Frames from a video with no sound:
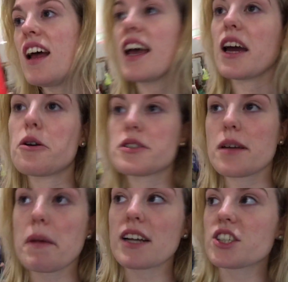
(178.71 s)
It also
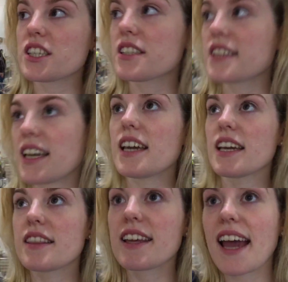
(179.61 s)
matches
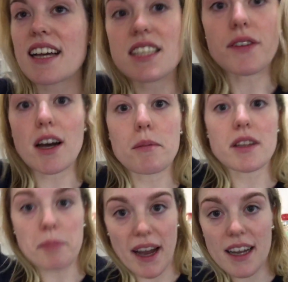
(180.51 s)
the X film at
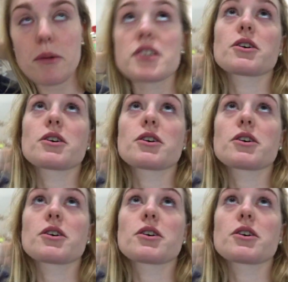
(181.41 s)
the back, which